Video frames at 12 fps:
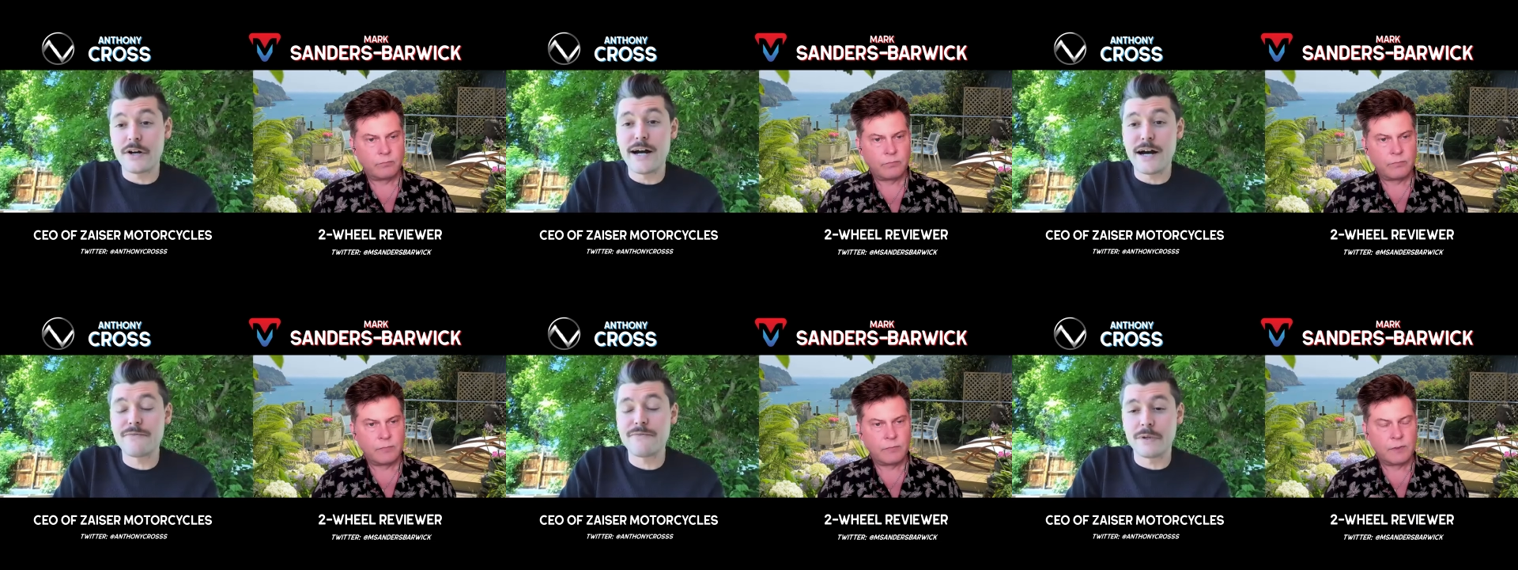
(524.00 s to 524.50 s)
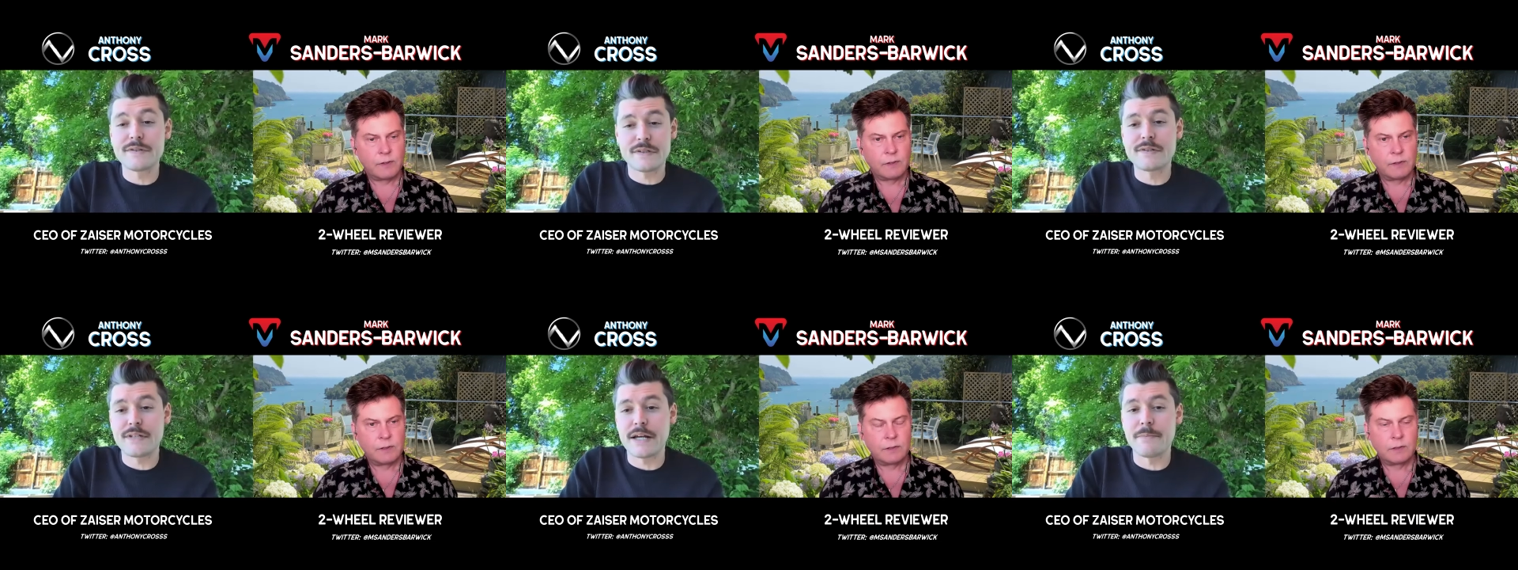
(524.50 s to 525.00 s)
Speaker 1: off with
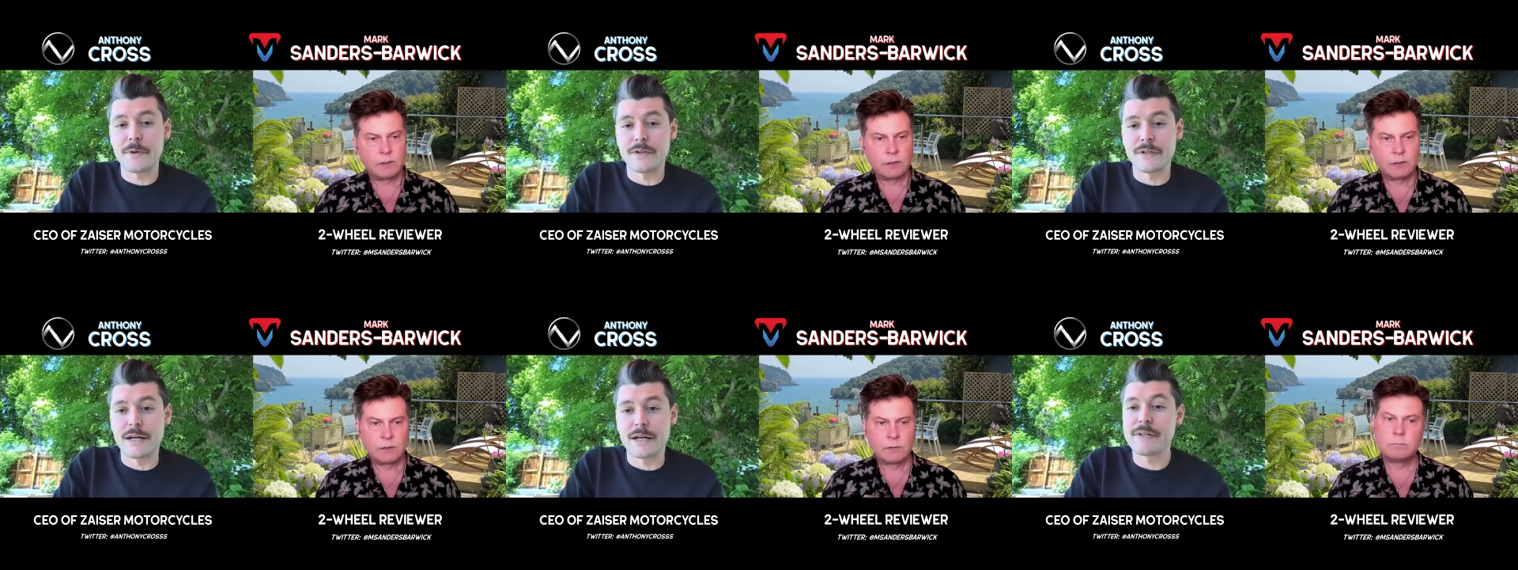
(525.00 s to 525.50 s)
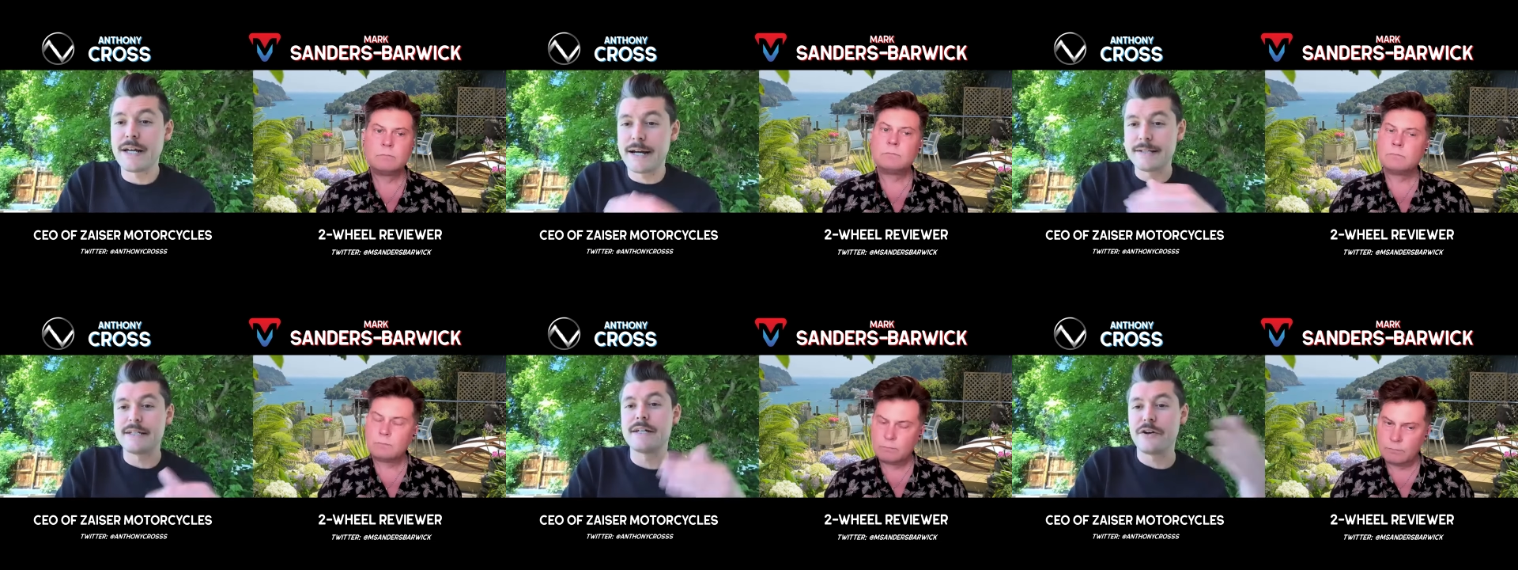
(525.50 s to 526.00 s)
sustainability. I mean, the
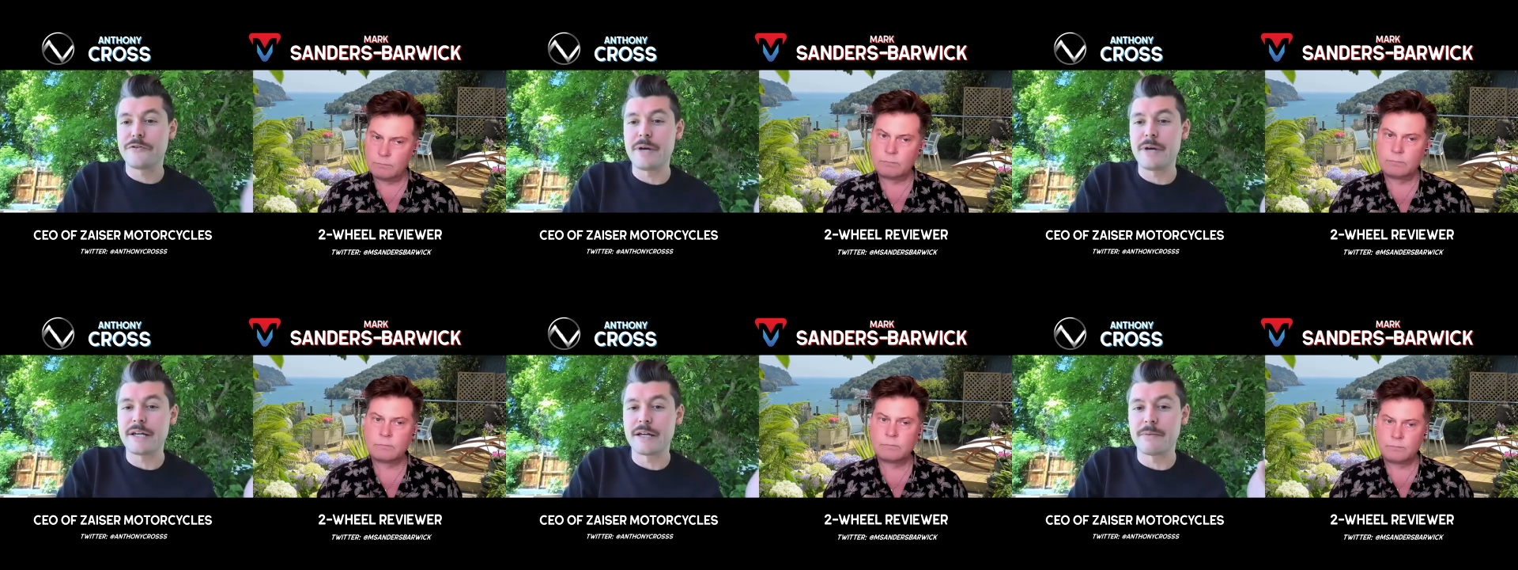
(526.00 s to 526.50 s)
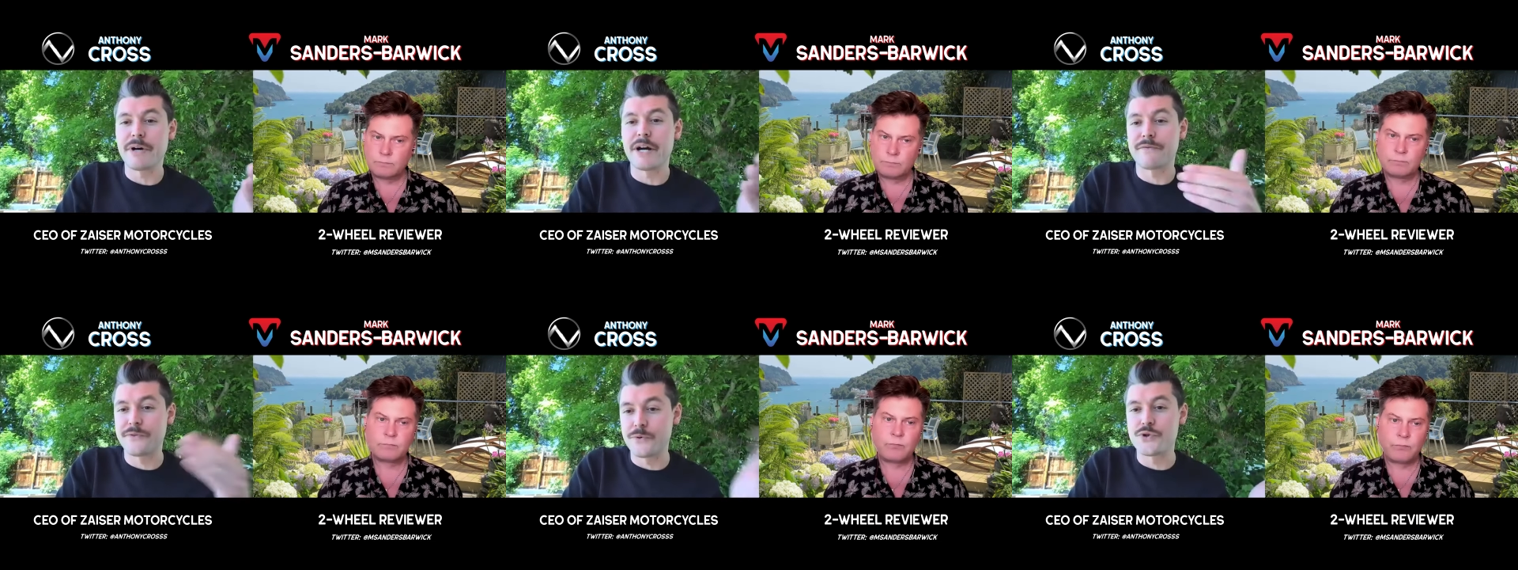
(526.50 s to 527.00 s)
idea of making a bike
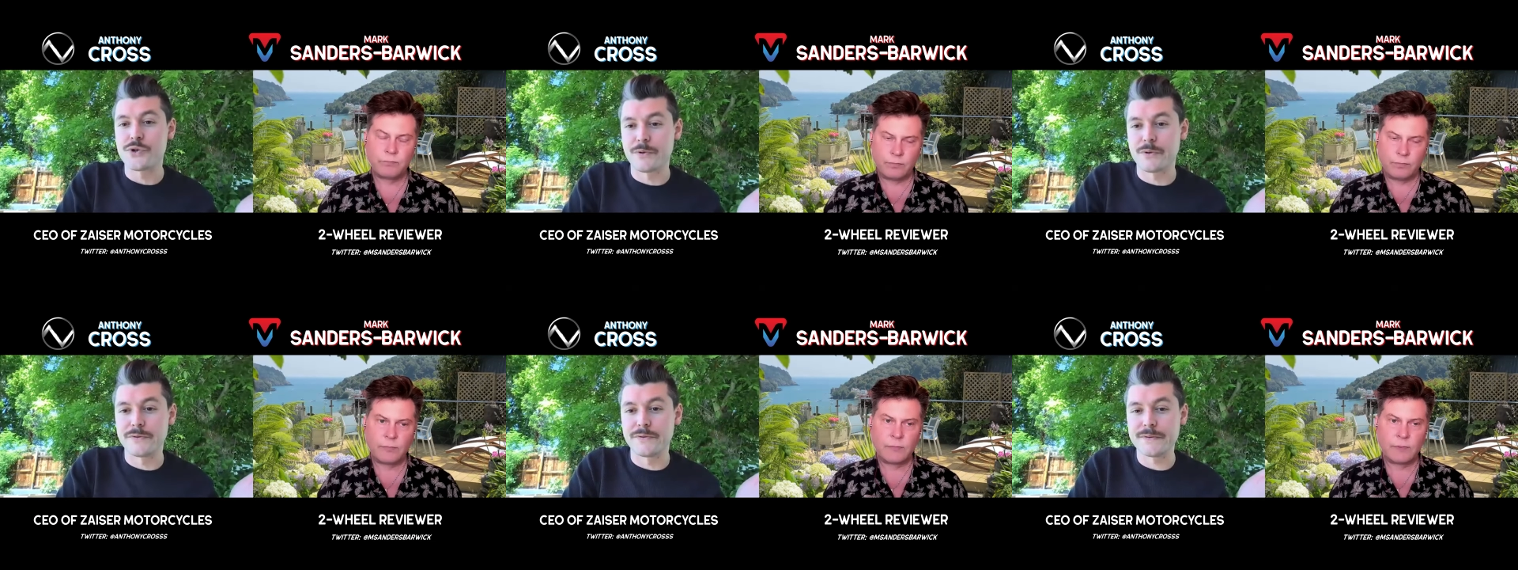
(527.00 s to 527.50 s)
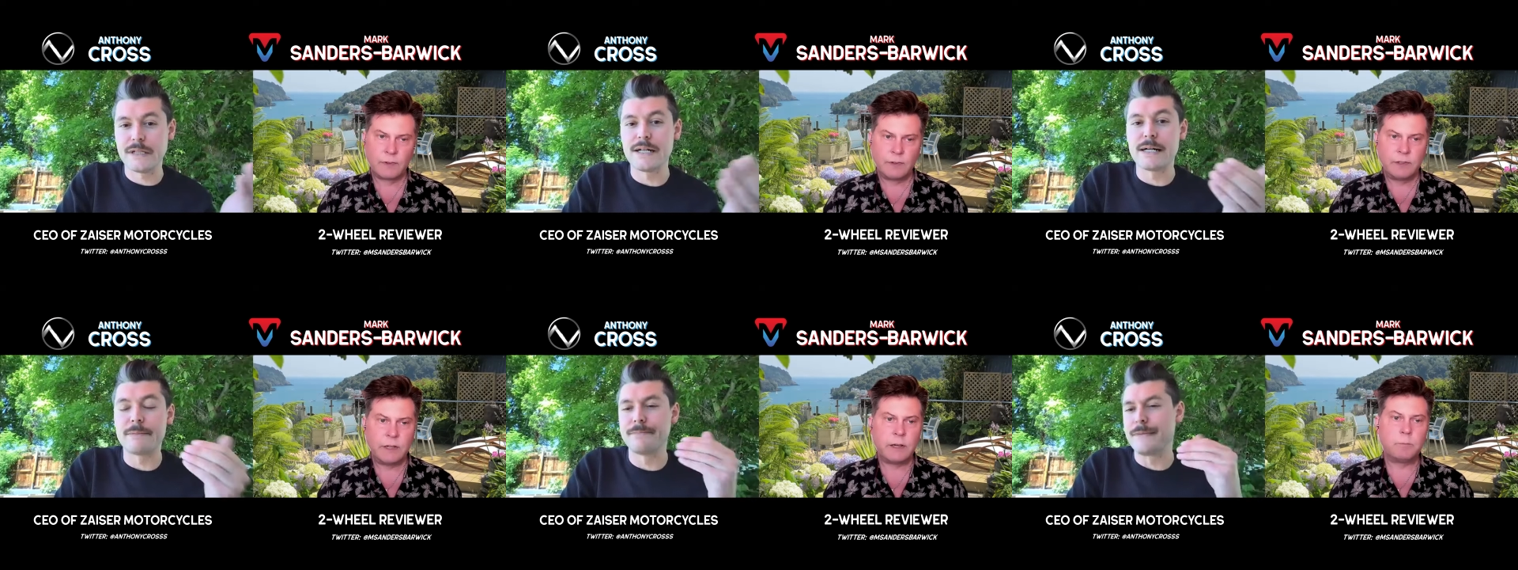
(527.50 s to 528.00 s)
future proof, um, yeah.